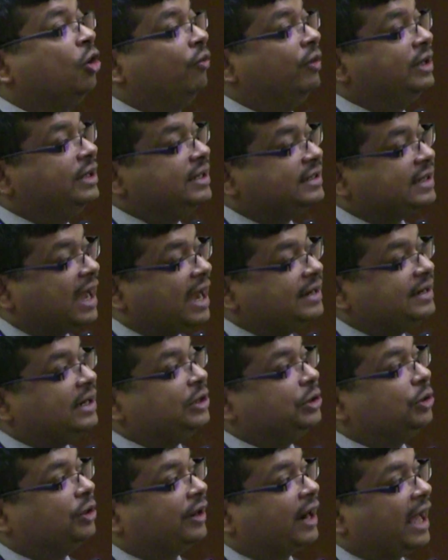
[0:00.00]
we
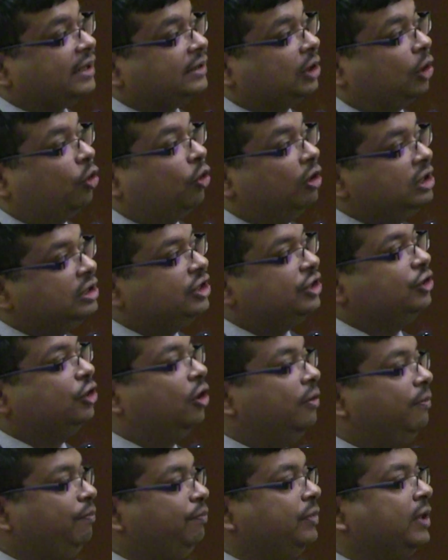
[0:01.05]
decided to crack the whole
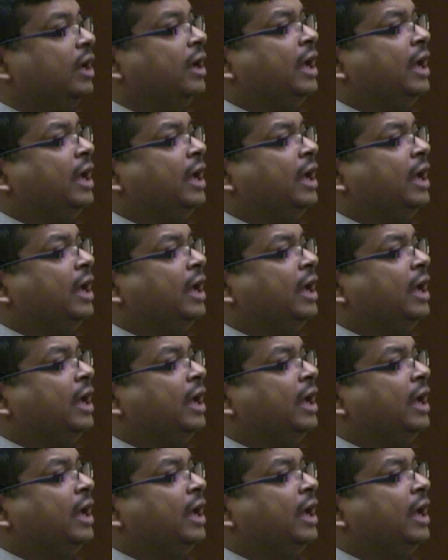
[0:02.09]
genome.